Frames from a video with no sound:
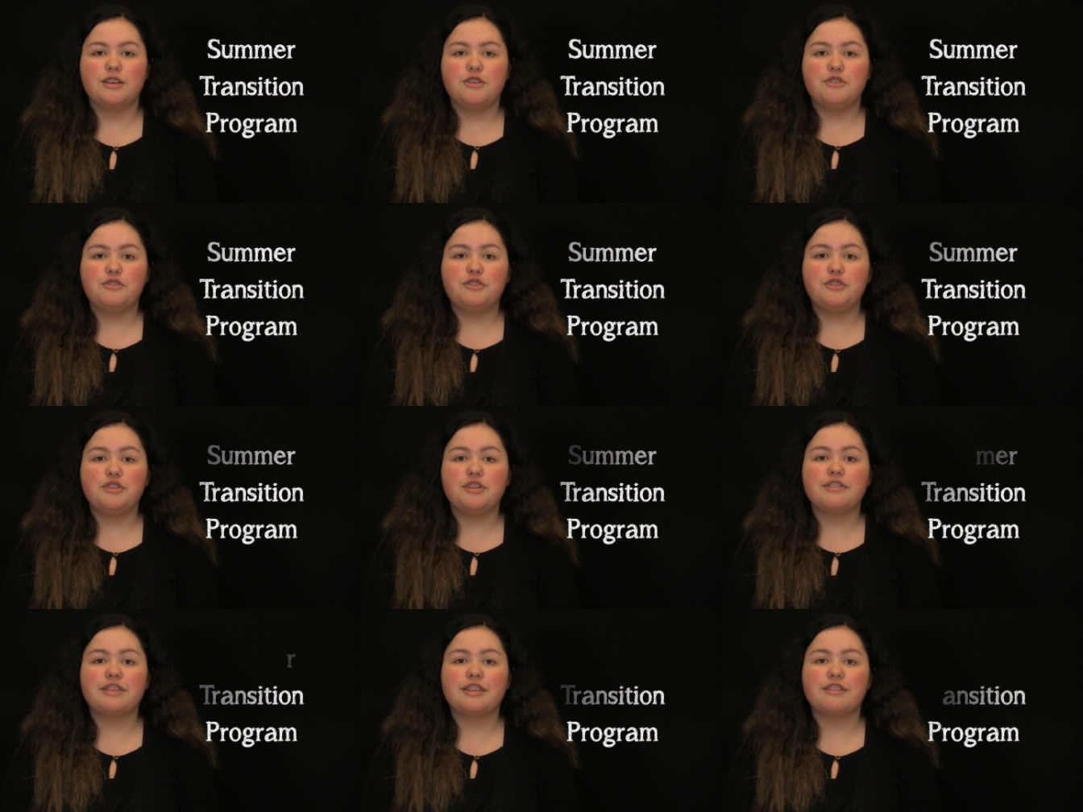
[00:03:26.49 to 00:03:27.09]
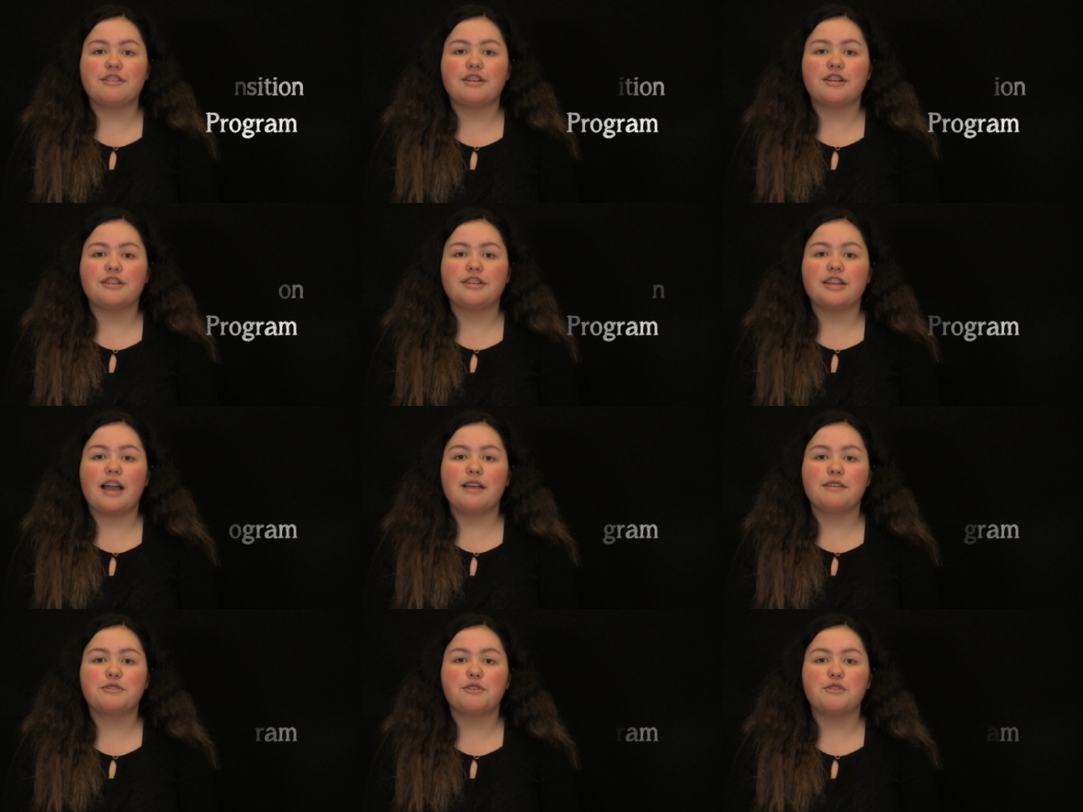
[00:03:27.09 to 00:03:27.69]
Students get to earn
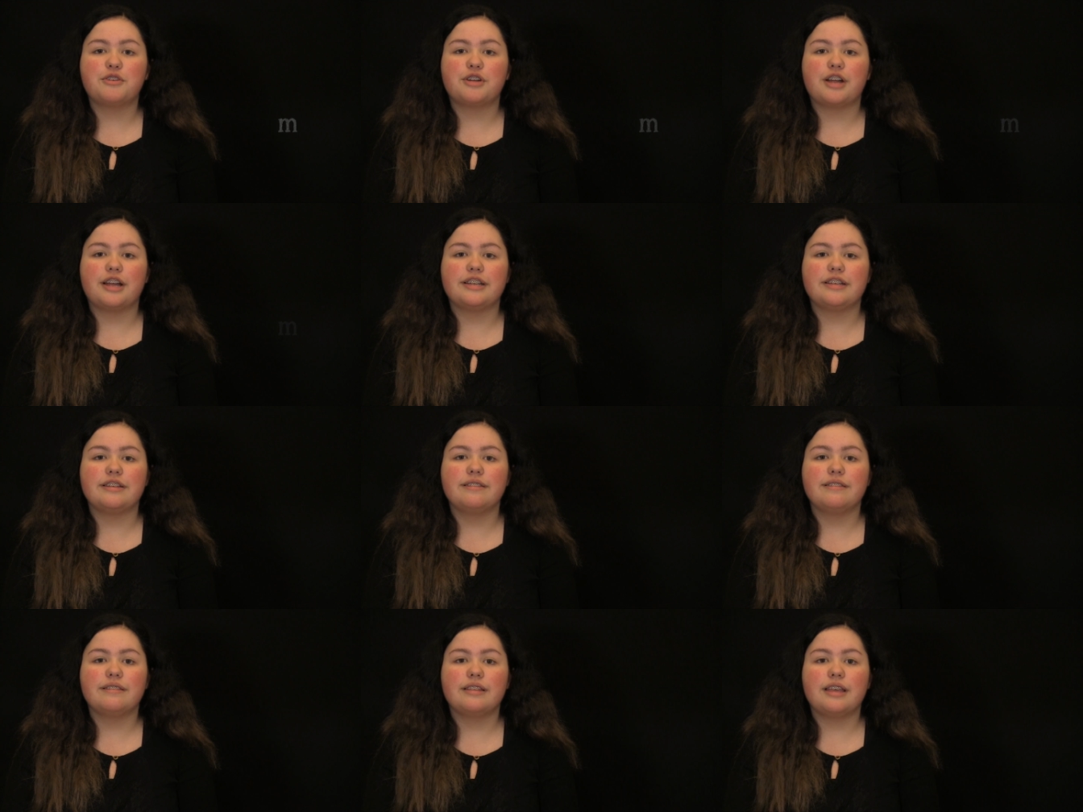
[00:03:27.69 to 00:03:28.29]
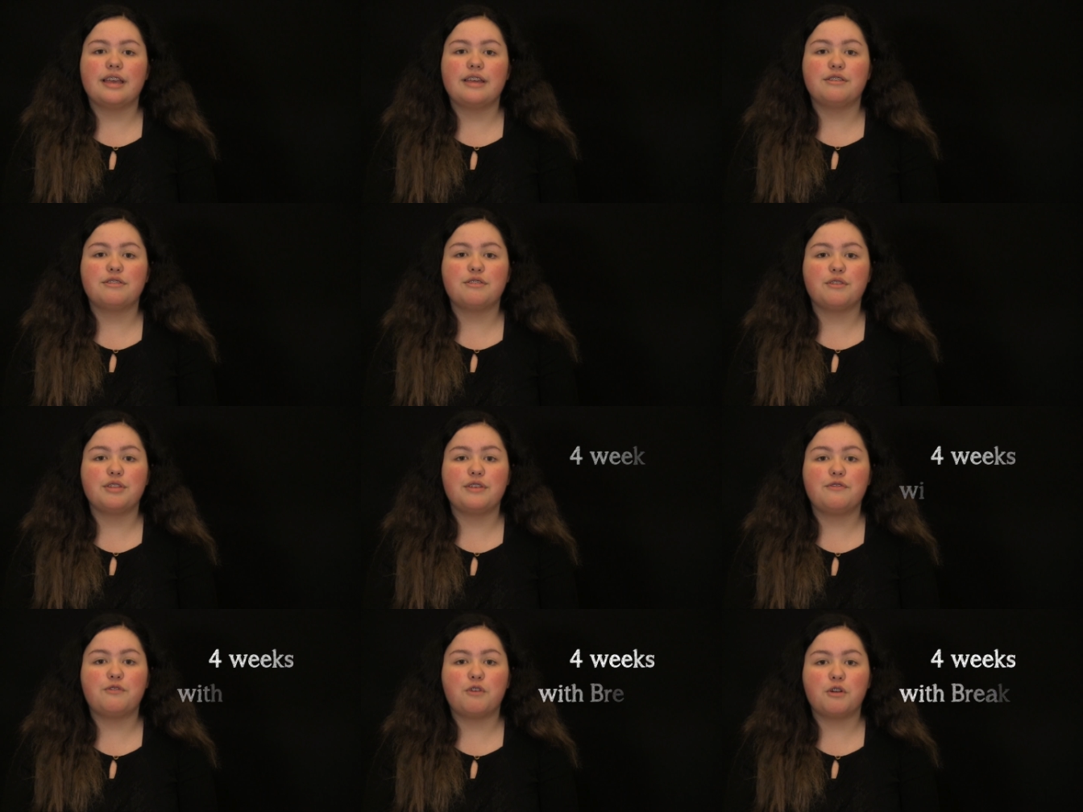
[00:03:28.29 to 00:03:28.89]
high school credit. It is
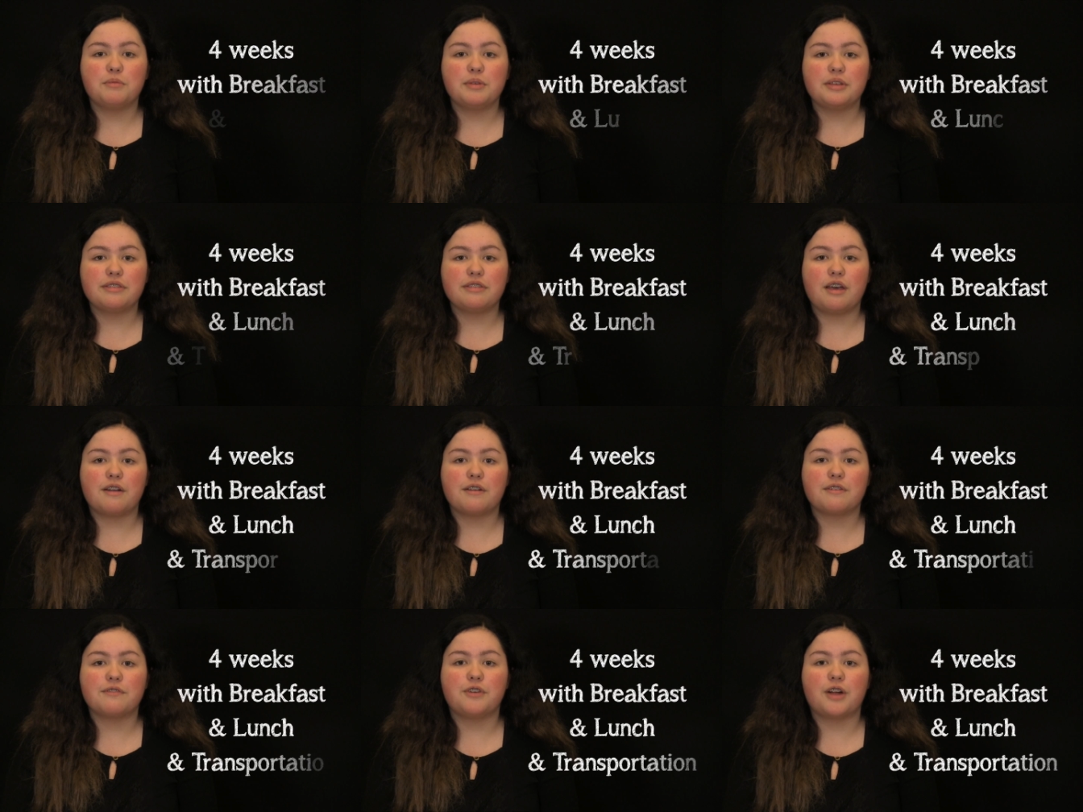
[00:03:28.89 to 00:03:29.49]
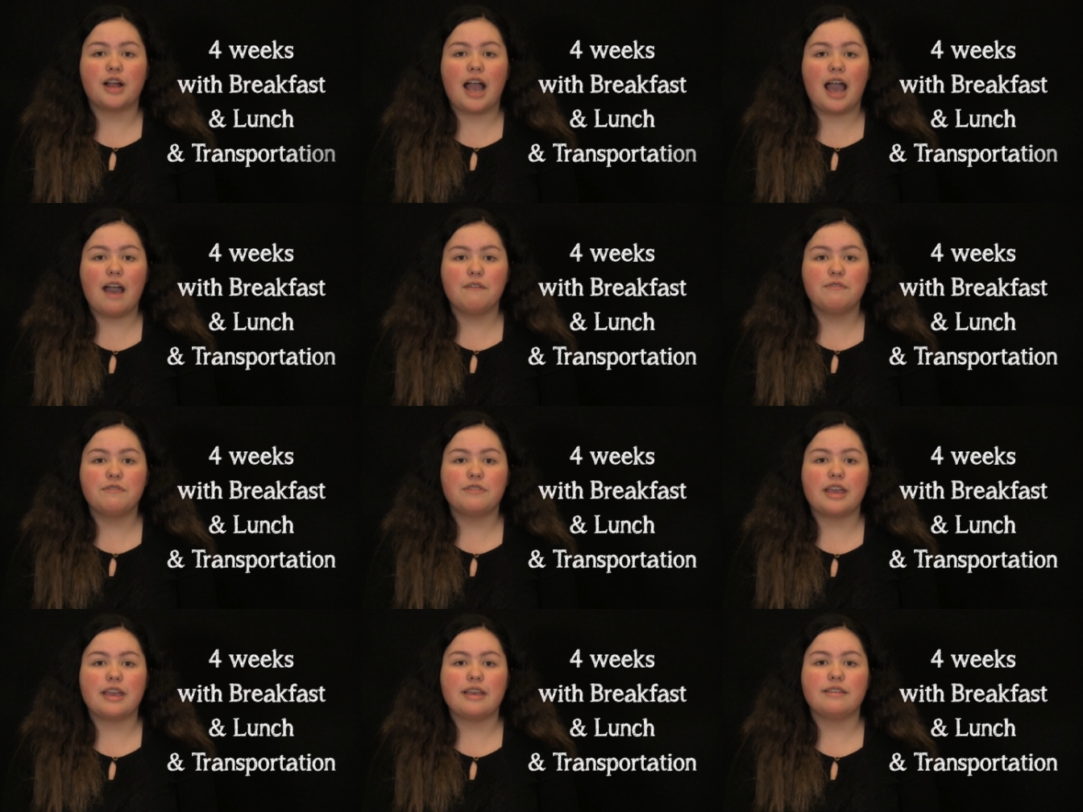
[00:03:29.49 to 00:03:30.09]
only four weeks long for
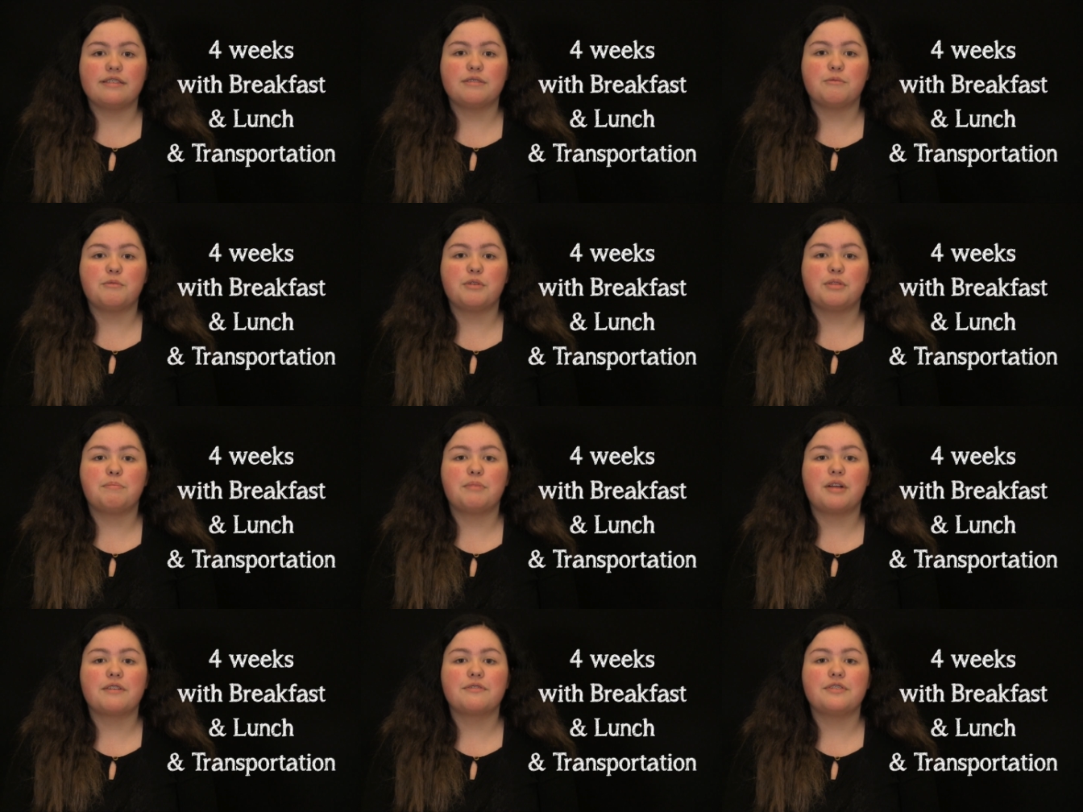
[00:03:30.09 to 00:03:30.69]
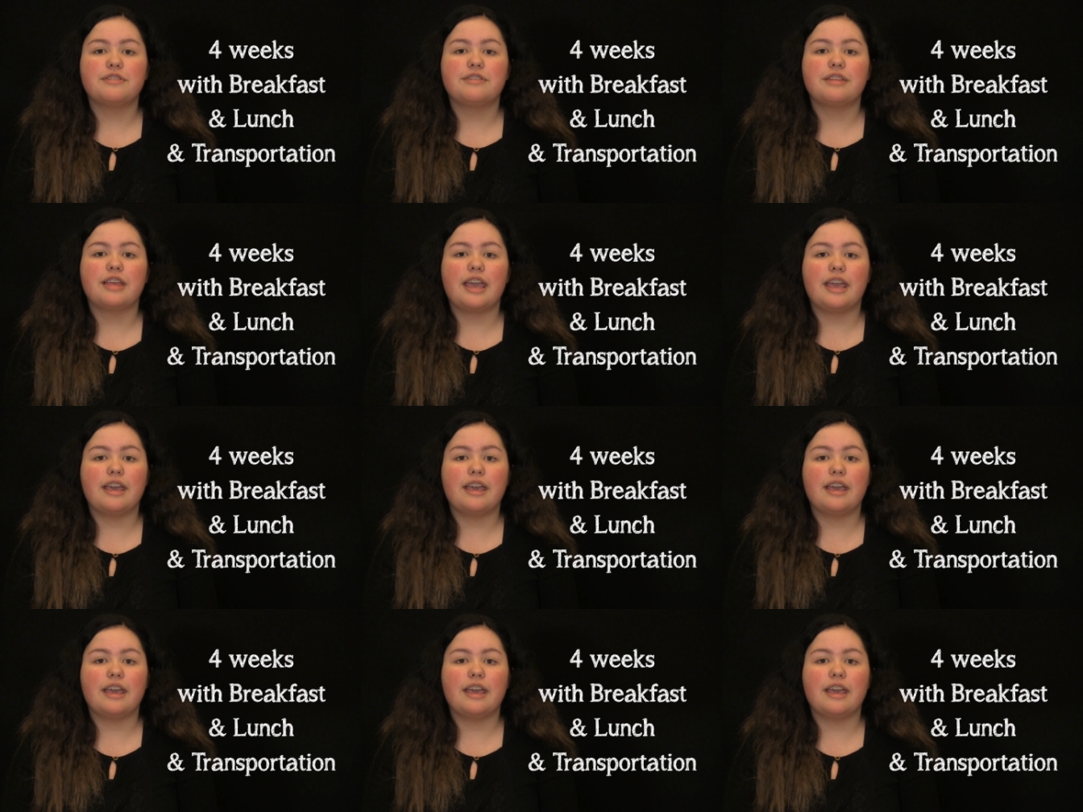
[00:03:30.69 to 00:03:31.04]
half days with breakfast